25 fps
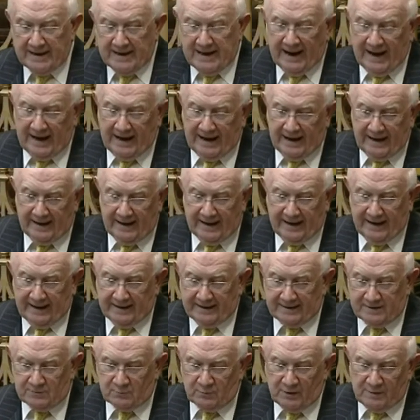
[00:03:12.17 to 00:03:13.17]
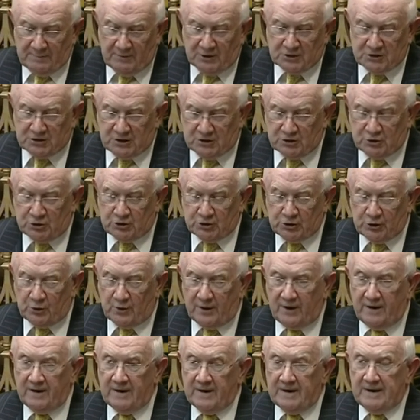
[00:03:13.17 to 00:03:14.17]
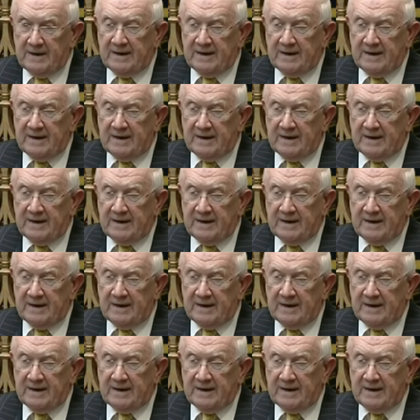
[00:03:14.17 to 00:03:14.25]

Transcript: and we must ensure